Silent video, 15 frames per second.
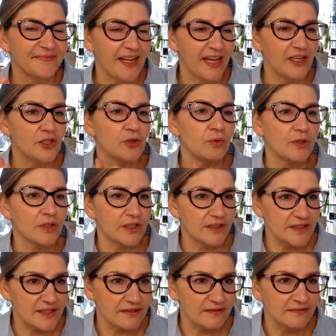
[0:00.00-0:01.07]
and
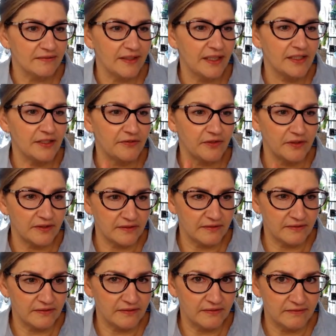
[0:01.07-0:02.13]
towards a different
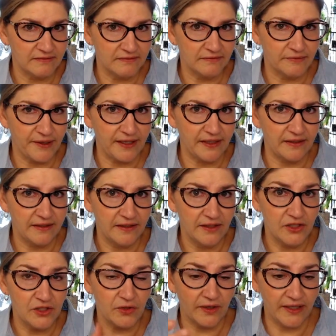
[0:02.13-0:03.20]
rate.
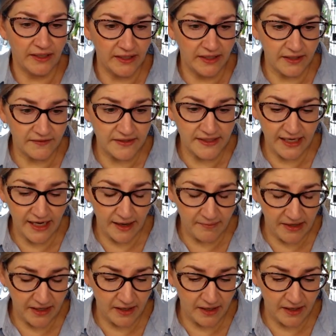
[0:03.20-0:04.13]
So on any given day, I might